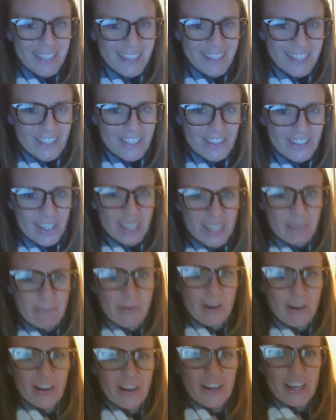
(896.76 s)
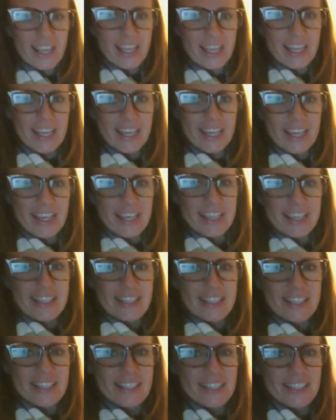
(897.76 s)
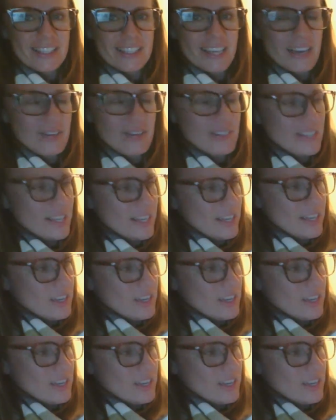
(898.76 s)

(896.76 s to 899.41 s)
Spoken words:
The tricky part is, sounds like a